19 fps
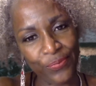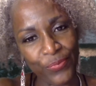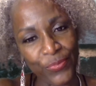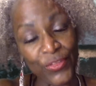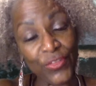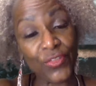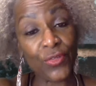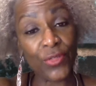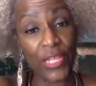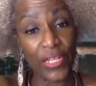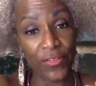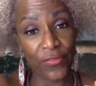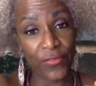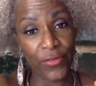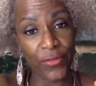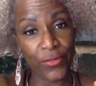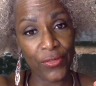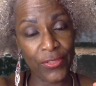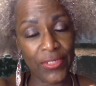So that's
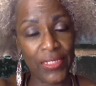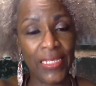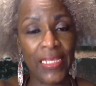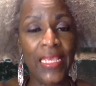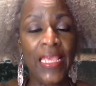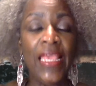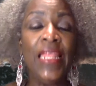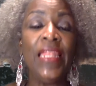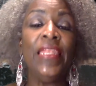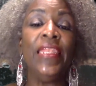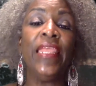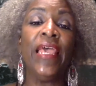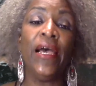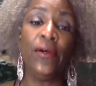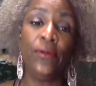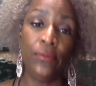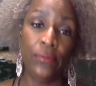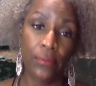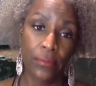first. Now,
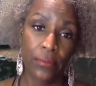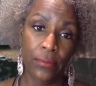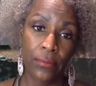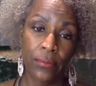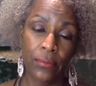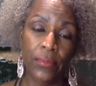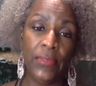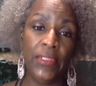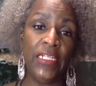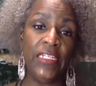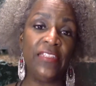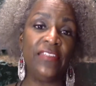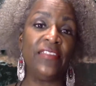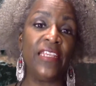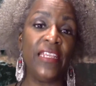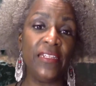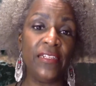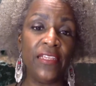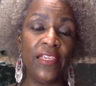let's
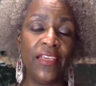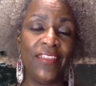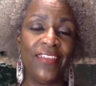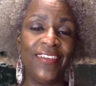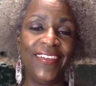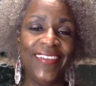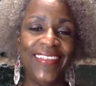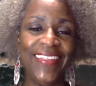say it together.